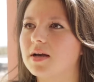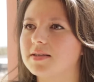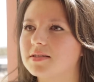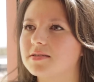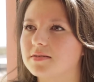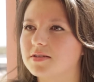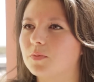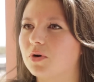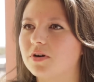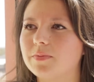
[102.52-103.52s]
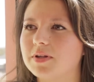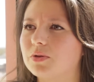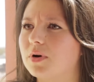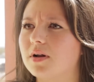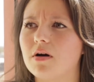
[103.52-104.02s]
has supported me
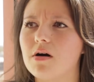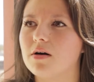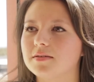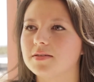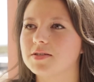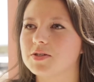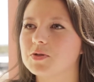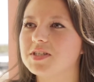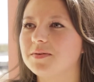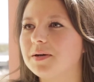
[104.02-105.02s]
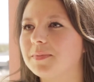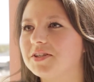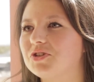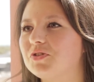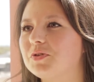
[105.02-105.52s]
throughout it all. Susie, my
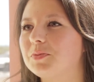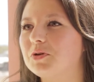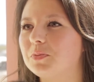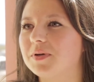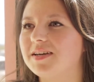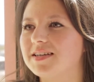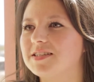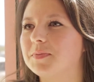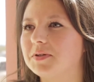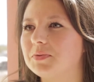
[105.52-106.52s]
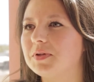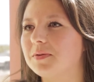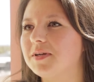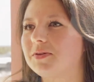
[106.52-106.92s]
mentor from EOP, has been with me